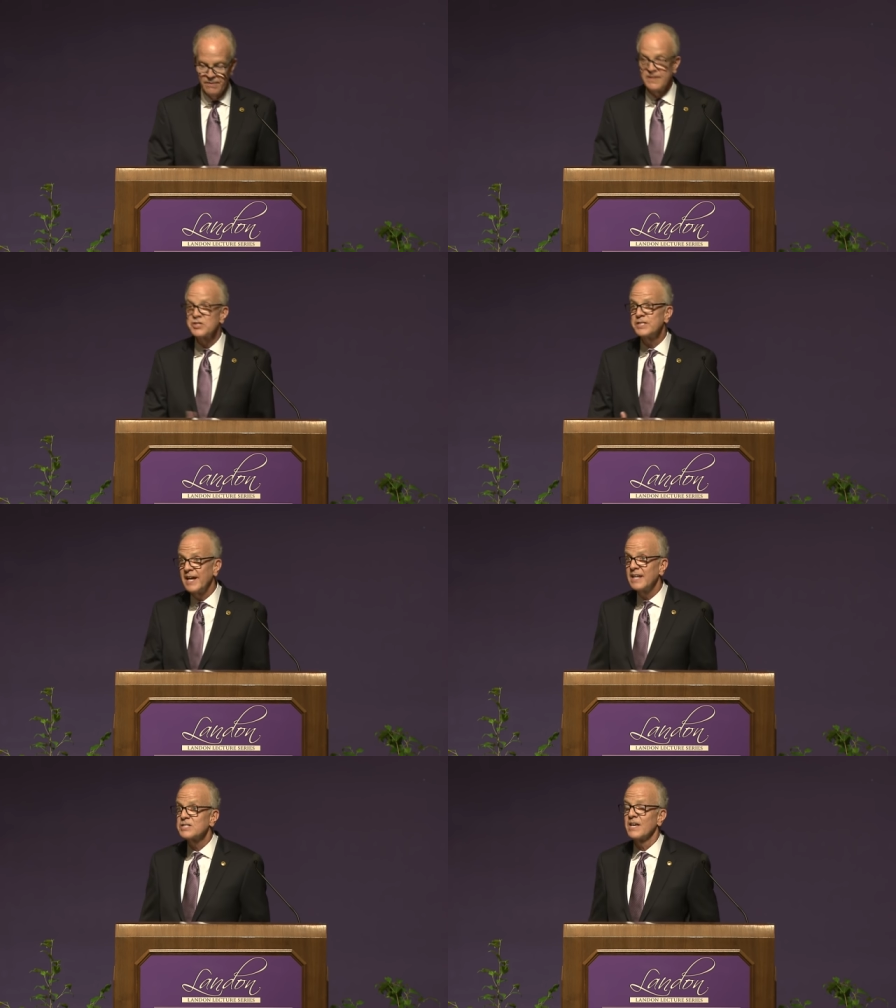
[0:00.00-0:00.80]
This
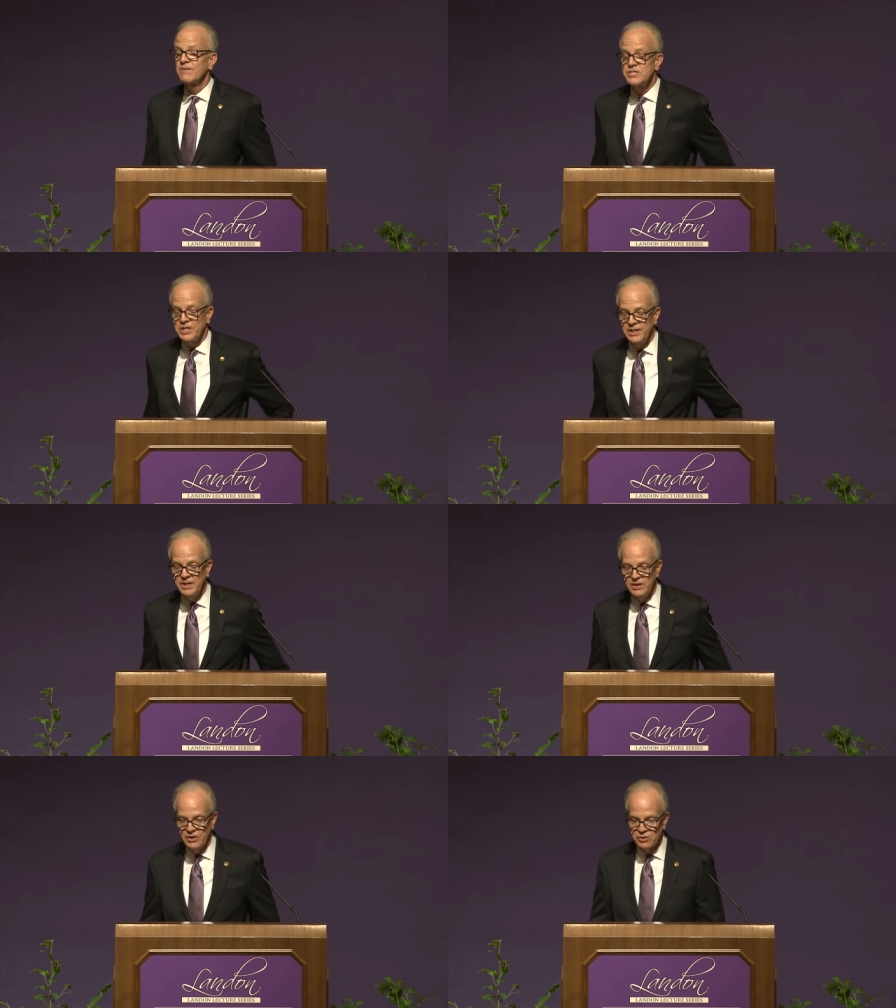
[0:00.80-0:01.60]
day,
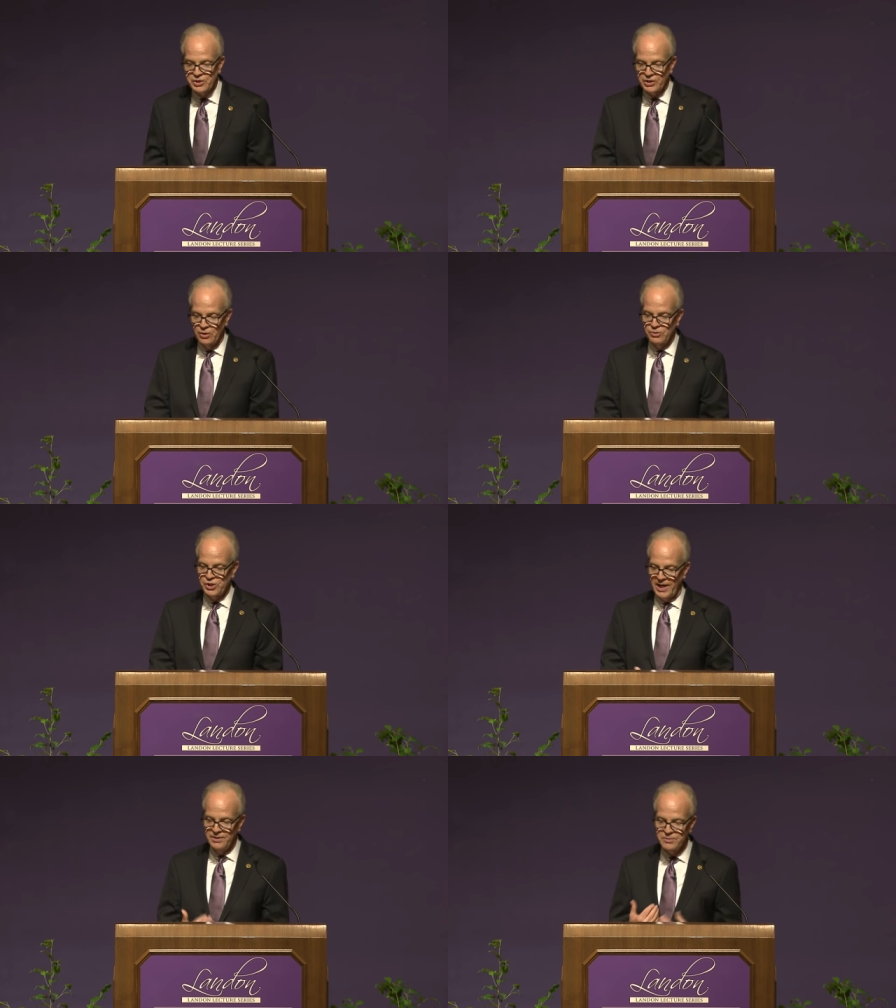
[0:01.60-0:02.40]
17 years ago,
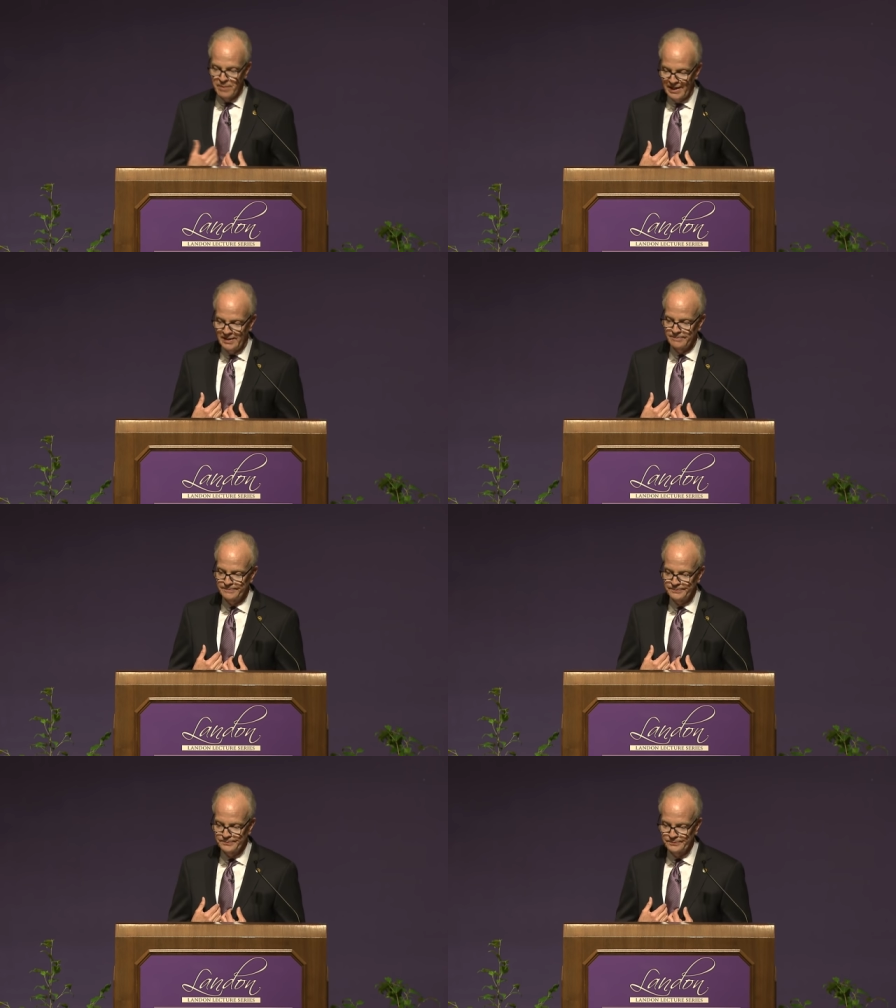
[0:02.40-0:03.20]
changed me,
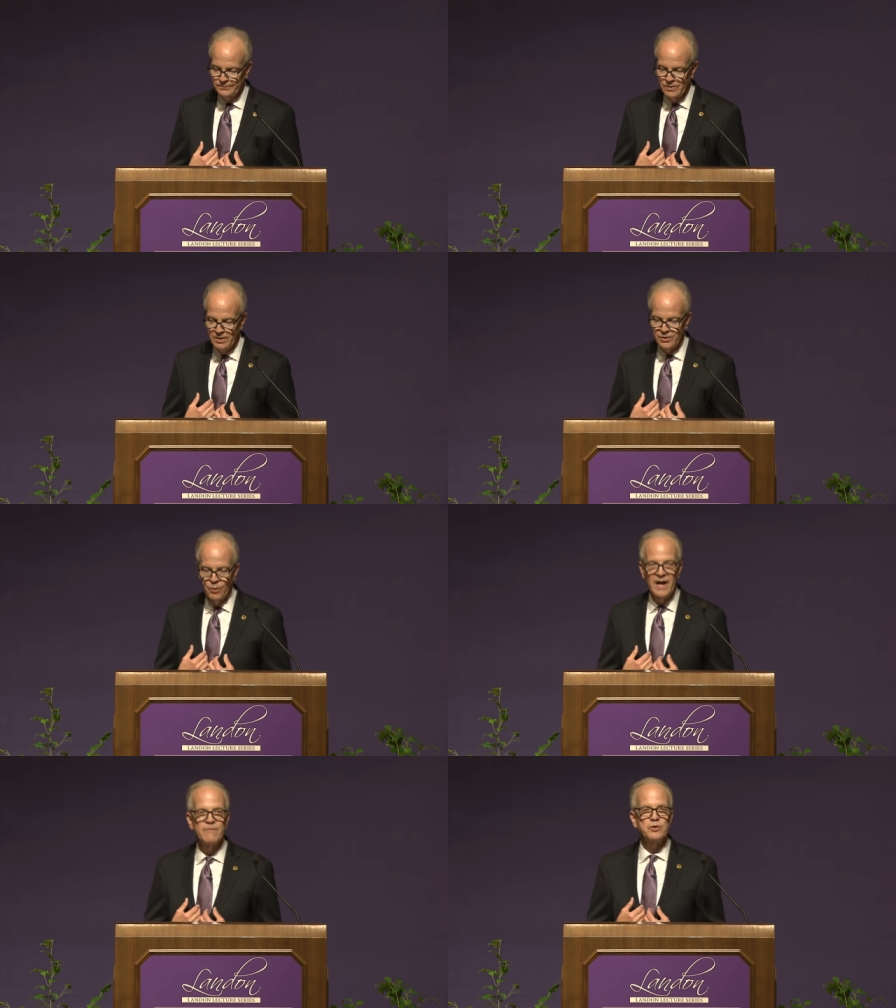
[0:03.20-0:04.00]
the
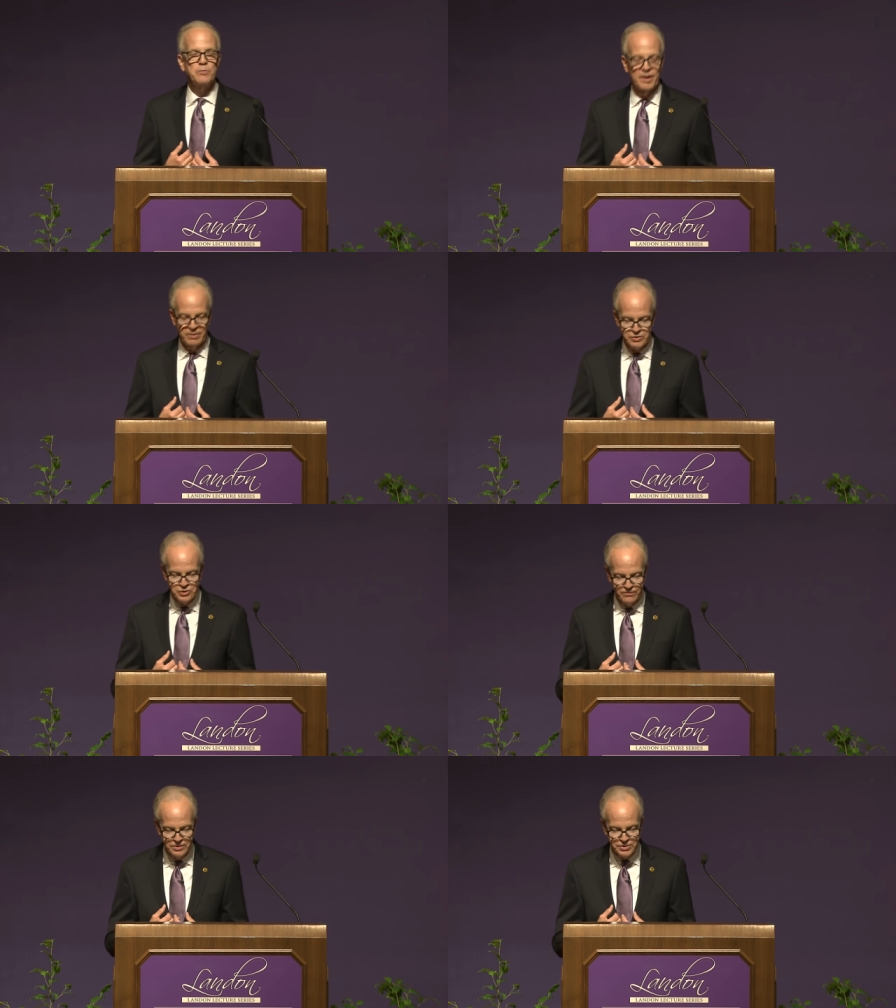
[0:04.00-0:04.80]
way I viewed public
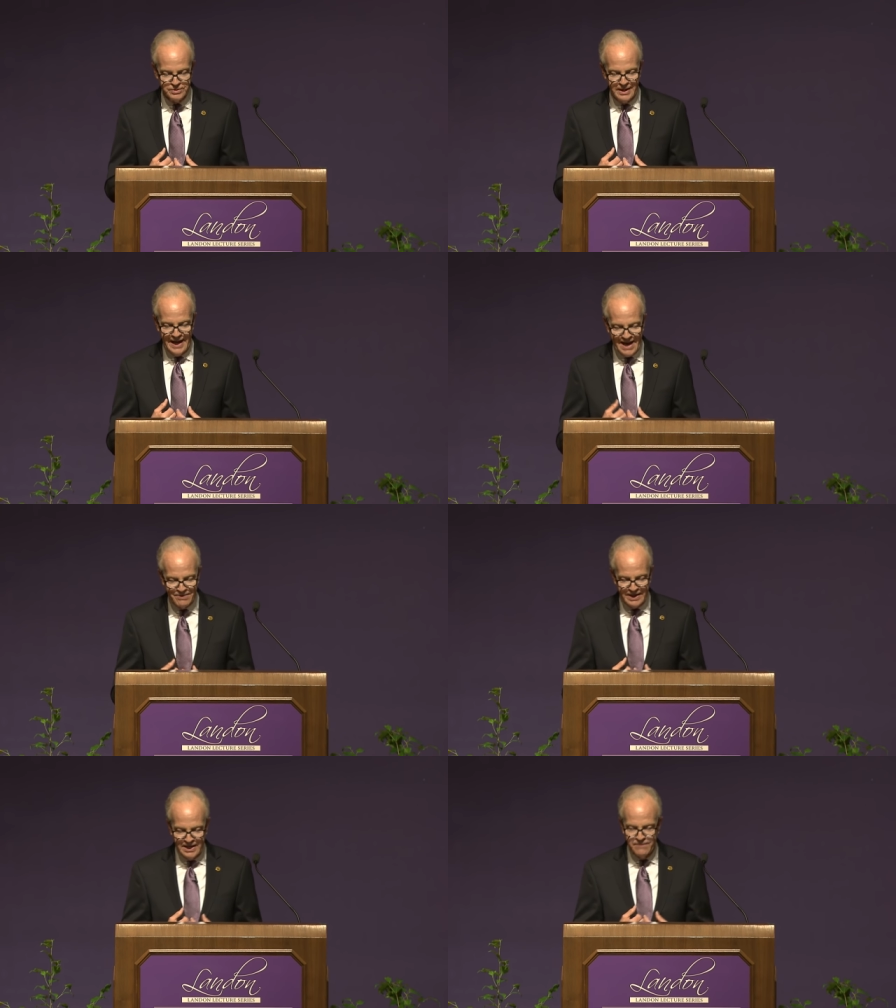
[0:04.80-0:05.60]
service and
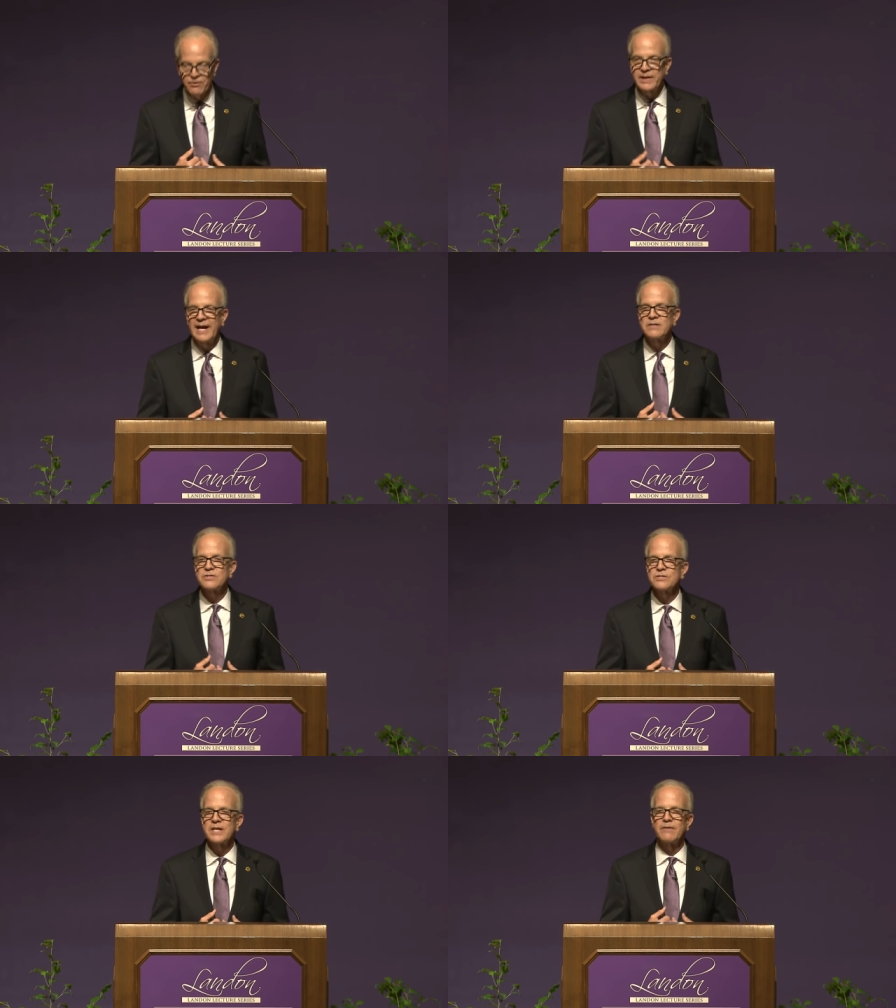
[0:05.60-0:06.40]
advocated for
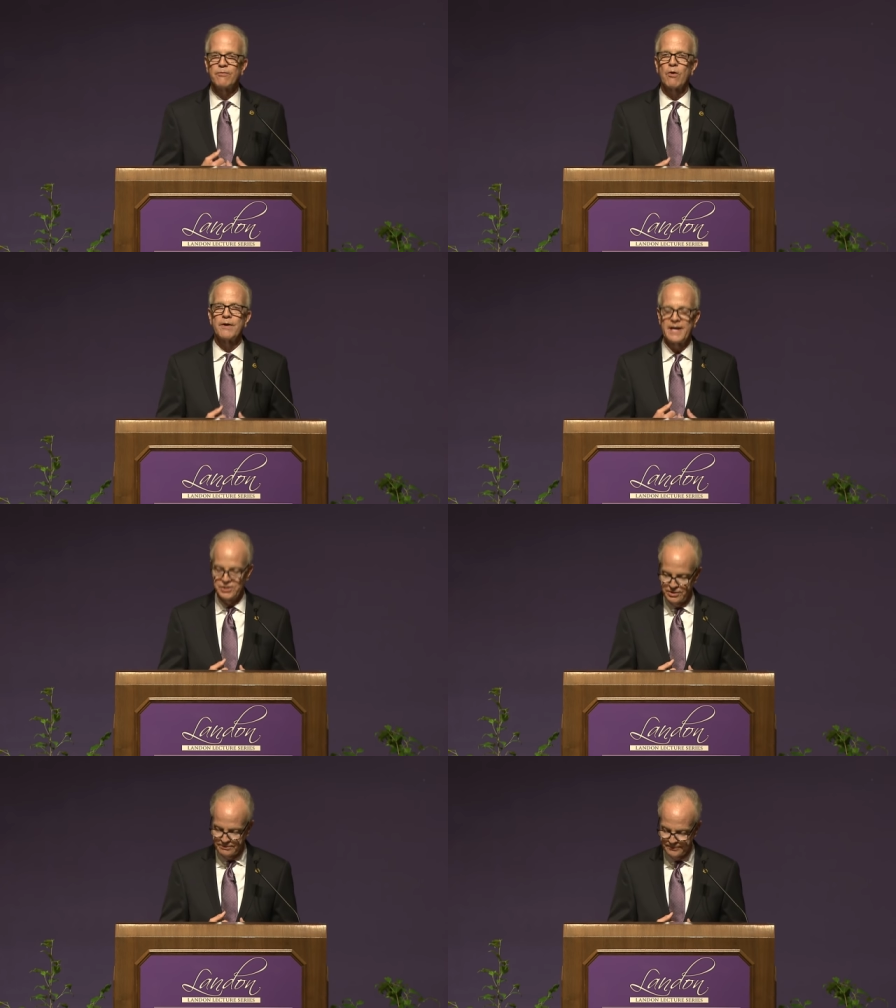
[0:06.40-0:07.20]
Kansans and for our
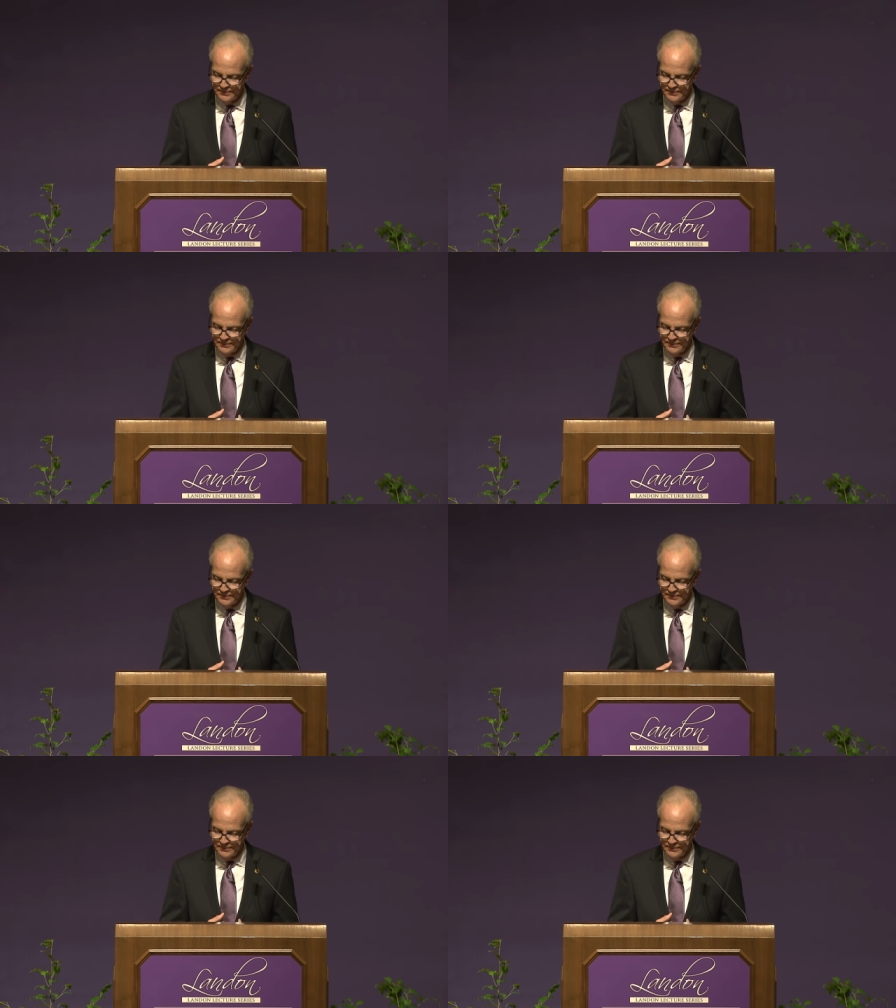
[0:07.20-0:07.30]
nation.